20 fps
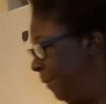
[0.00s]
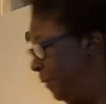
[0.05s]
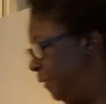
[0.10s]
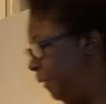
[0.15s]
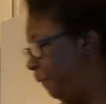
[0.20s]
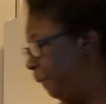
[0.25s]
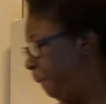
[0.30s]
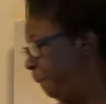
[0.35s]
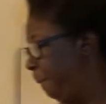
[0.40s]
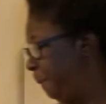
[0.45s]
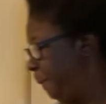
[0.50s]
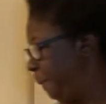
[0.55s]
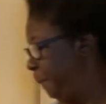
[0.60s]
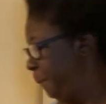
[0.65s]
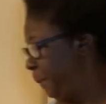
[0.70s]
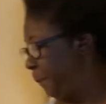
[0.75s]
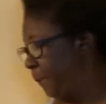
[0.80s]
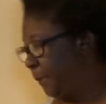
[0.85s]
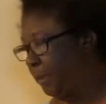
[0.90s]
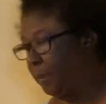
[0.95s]
So,
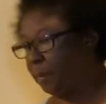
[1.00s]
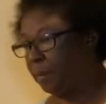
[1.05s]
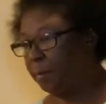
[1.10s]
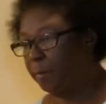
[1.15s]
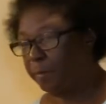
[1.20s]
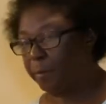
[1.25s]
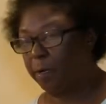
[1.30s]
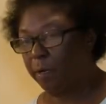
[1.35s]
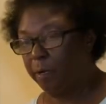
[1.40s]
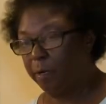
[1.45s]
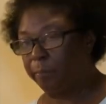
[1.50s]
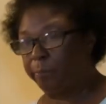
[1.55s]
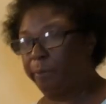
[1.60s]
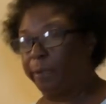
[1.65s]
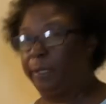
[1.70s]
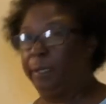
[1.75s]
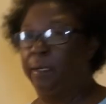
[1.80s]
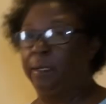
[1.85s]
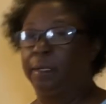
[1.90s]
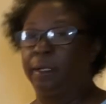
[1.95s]

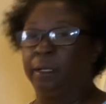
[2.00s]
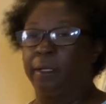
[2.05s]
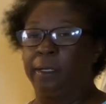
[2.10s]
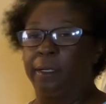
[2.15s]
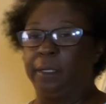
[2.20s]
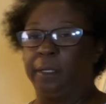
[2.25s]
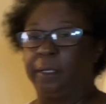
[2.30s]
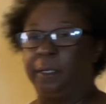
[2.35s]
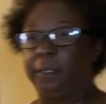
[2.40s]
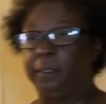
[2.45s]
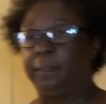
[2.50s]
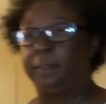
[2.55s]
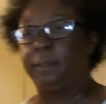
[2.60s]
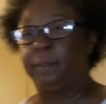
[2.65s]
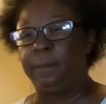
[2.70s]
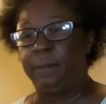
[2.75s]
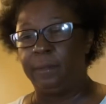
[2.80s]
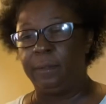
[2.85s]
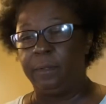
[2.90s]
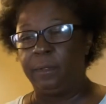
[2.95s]
cornbread looking good.
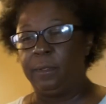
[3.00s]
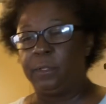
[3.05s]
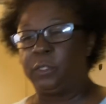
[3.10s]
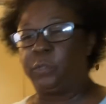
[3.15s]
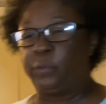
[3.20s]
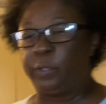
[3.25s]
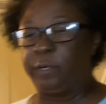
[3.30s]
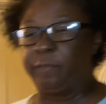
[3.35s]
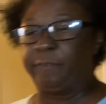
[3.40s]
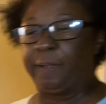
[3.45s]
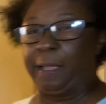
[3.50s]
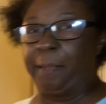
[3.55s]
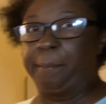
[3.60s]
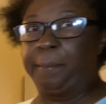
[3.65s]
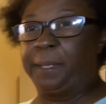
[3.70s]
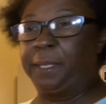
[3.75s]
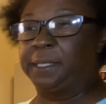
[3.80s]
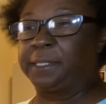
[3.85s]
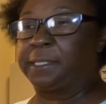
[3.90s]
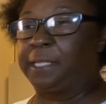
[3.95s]
25
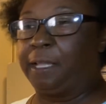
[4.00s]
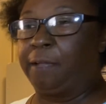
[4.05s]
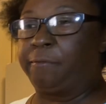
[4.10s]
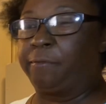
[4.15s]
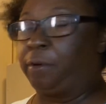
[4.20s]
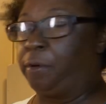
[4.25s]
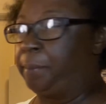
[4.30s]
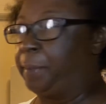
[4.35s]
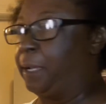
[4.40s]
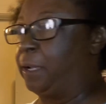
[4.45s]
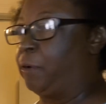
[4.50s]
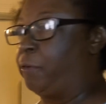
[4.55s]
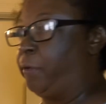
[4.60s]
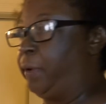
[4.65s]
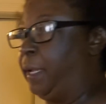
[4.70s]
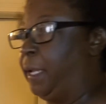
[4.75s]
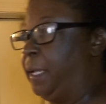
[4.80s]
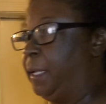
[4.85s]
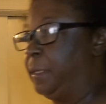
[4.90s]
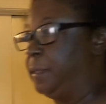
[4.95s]
minutes left on my
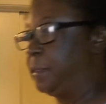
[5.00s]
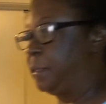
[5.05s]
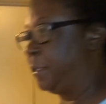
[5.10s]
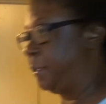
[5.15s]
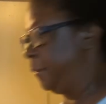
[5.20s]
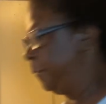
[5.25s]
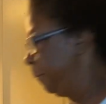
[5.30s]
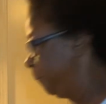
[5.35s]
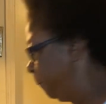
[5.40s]
greens.